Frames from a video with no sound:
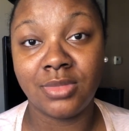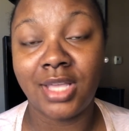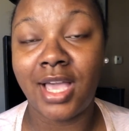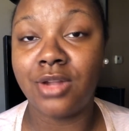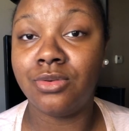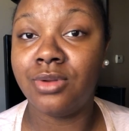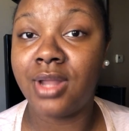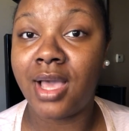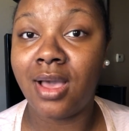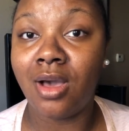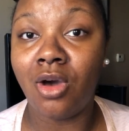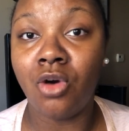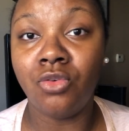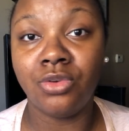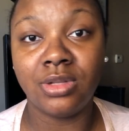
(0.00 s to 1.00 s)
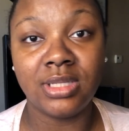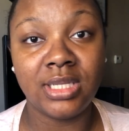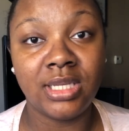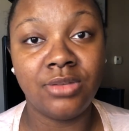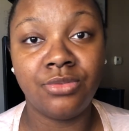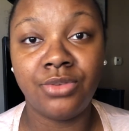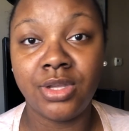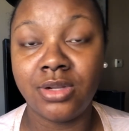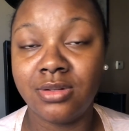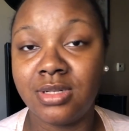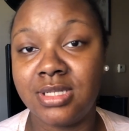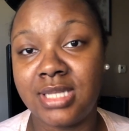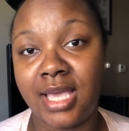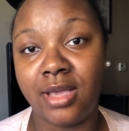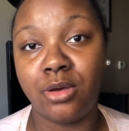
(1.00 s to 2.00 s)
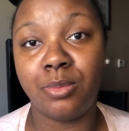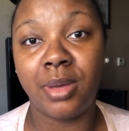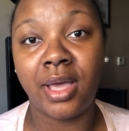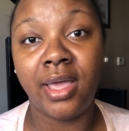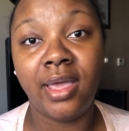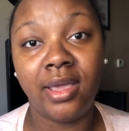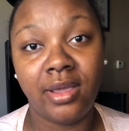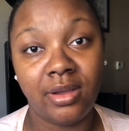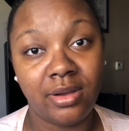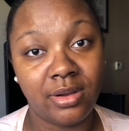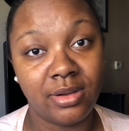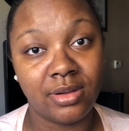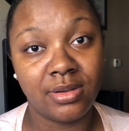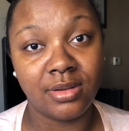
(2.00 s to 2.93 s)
I do not overly finger detangle my hair